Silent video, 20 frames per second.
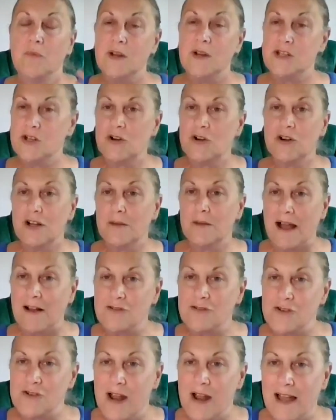We talk
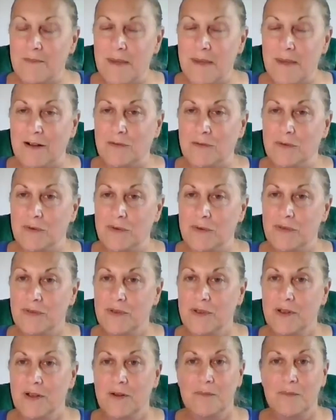about dry mouth,
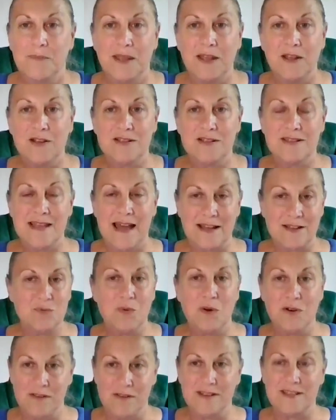because
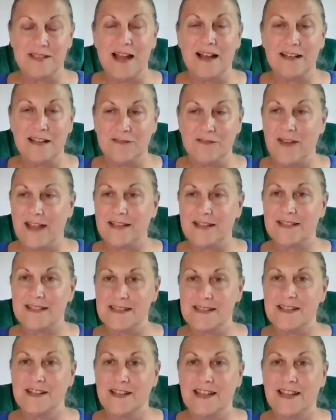that's one of the side
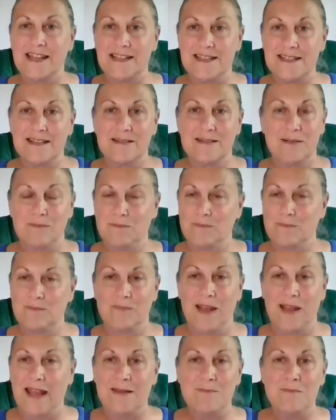effects that is
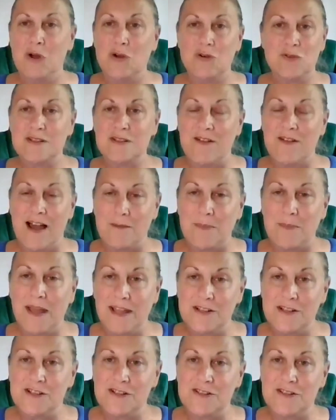in most of our
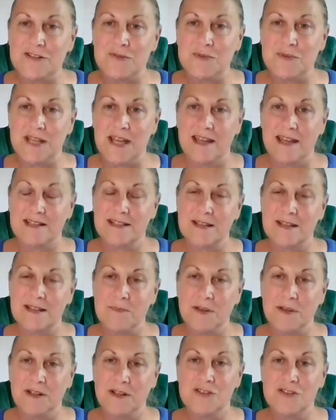patients who take
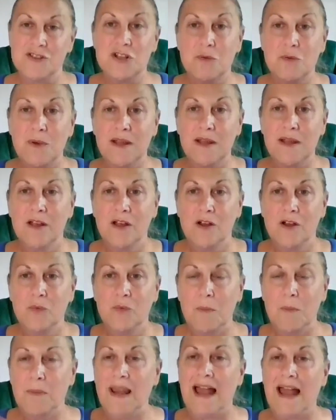stimulants. So
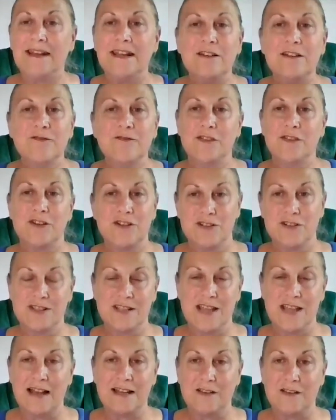we're planning for
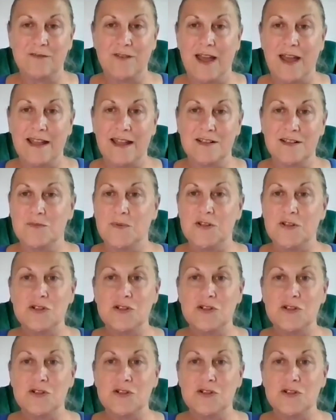those side effects.